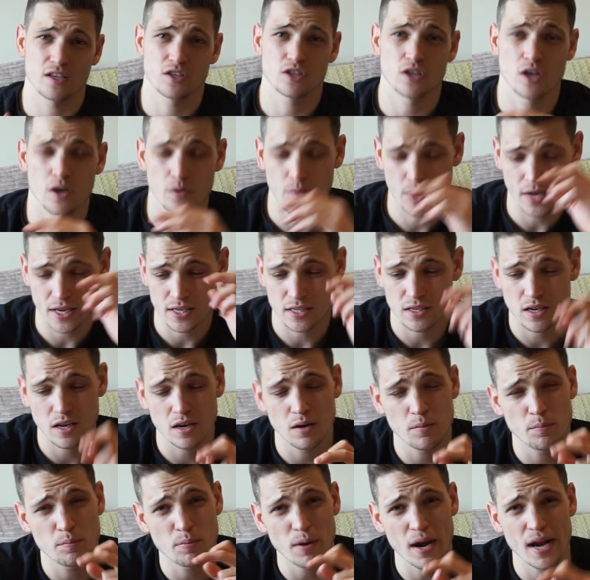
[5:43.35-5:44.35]
So it's
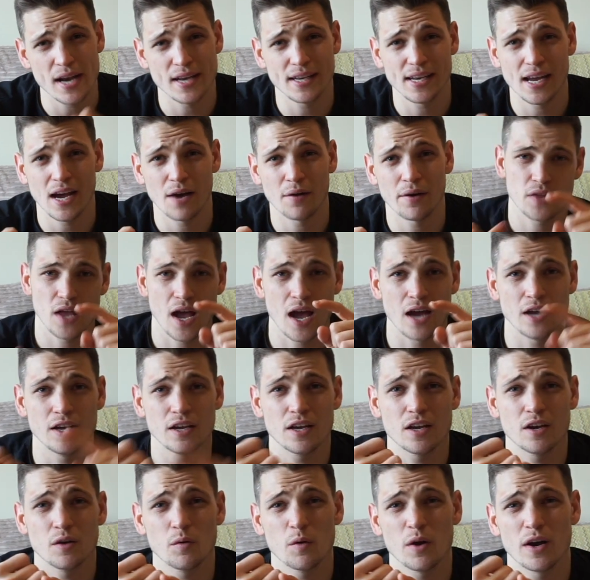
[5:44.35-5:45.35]
going to break down how you're
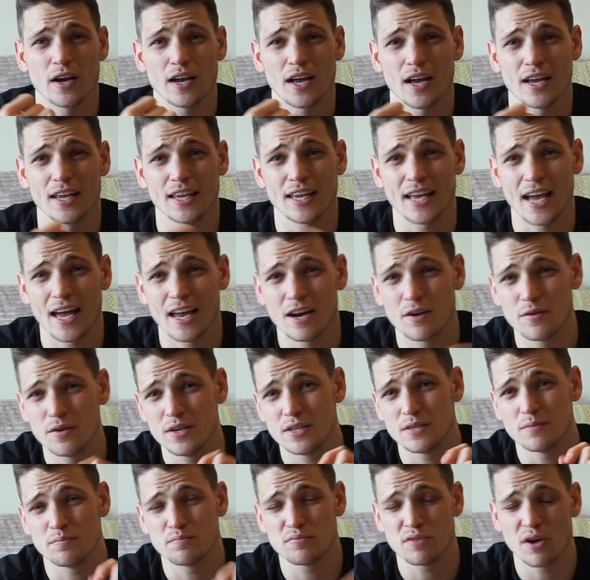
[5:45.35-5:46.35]
going to work out your
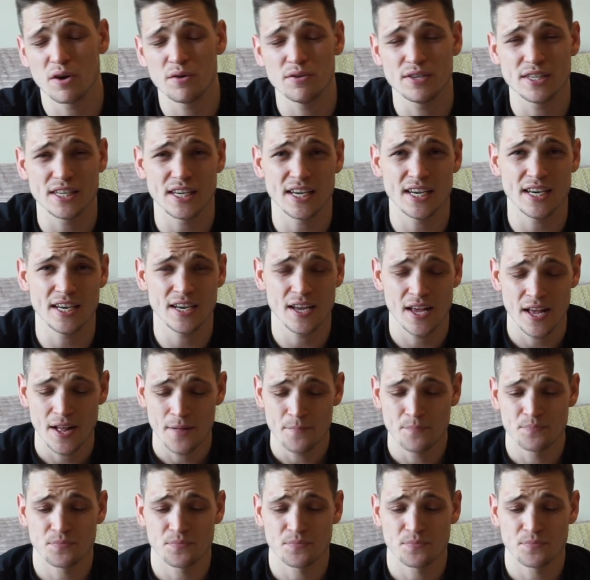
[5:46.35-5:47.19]
calories and protein.